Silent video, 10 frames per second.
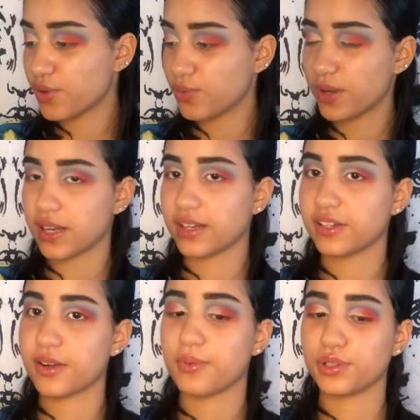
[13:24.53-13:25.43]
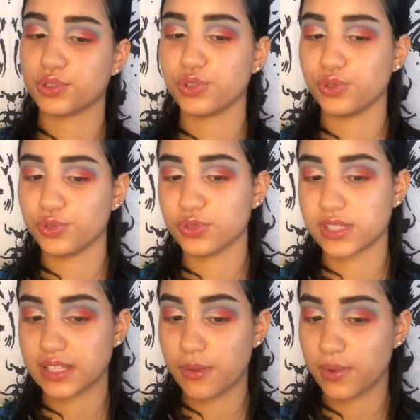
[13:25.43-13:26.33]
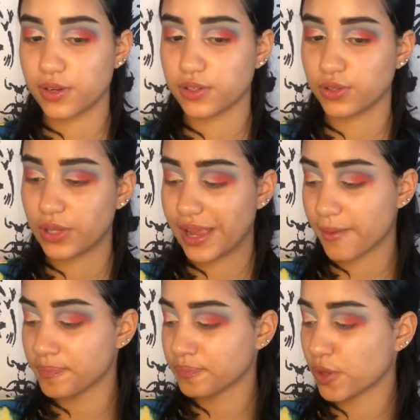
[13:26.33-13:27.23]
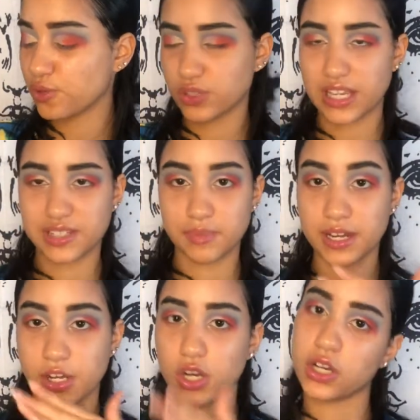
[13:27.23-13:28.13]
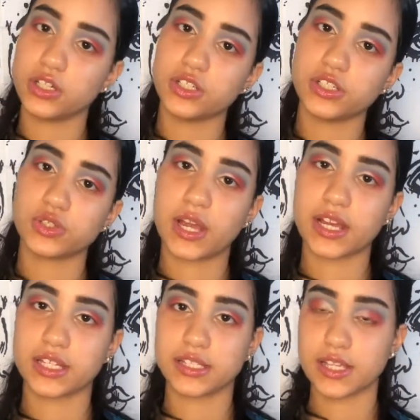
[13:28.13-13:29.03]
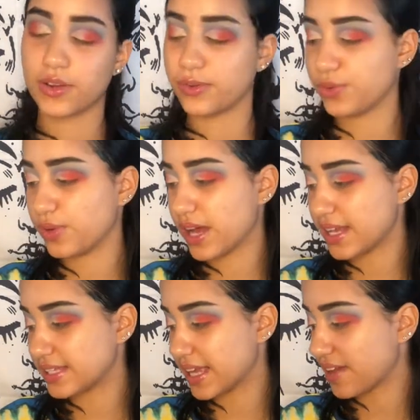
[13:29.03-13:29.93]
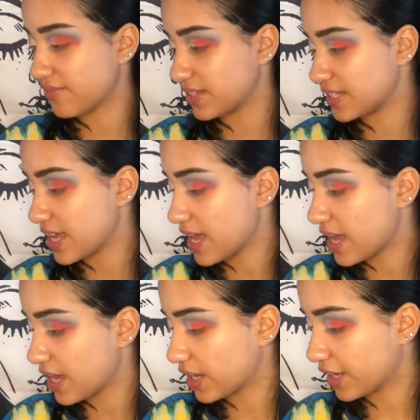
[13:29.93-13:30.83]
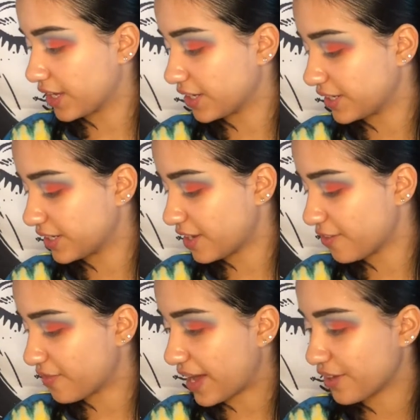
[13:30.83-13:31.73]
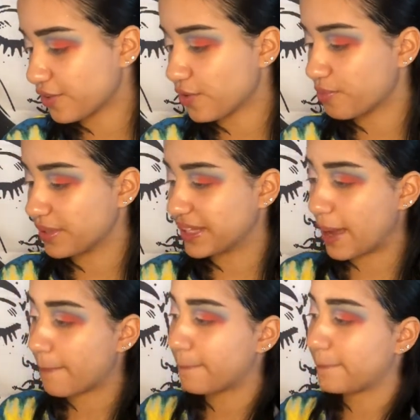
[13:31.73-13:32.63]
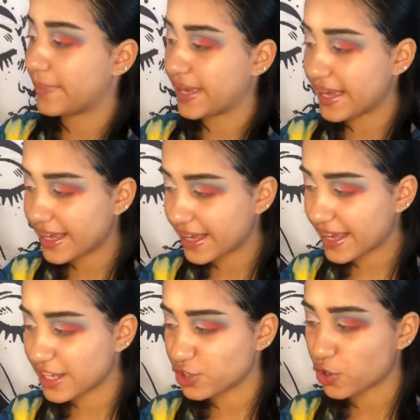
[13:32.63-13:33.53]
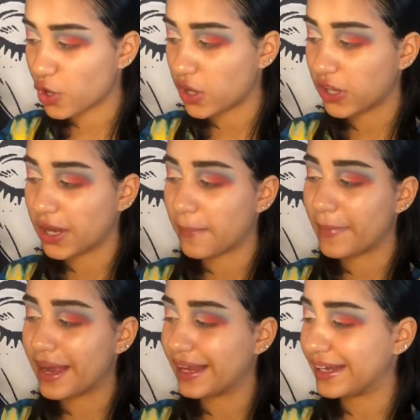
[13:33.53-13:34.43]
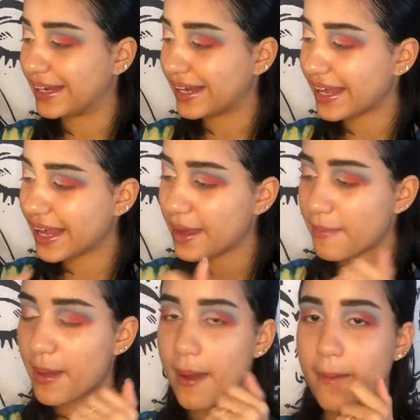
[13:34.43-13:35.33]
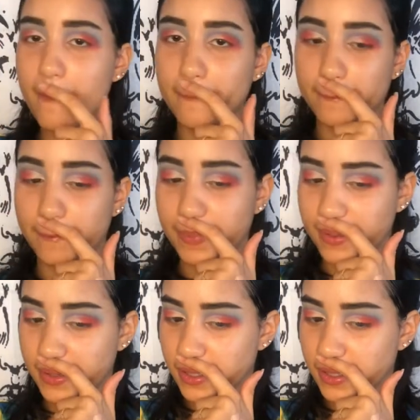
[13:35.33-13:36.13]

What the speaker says: what glitter I want to use because I want to like use as many colors so I could tell you guys like if it's good enough. I don't know, but that pink is calling my name, but